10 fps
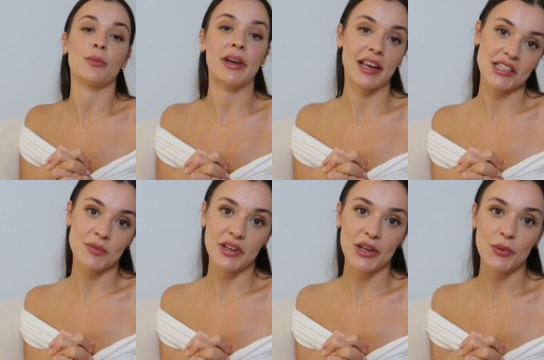in my
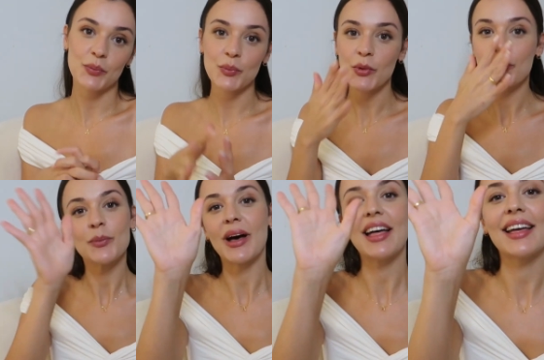next video
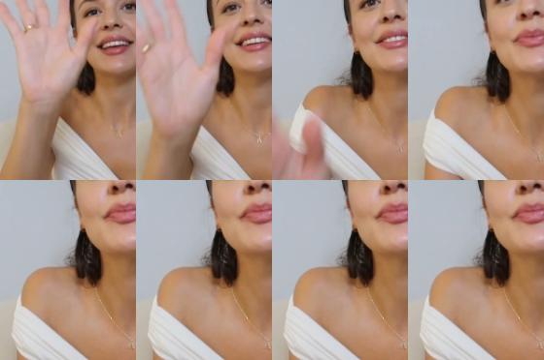bye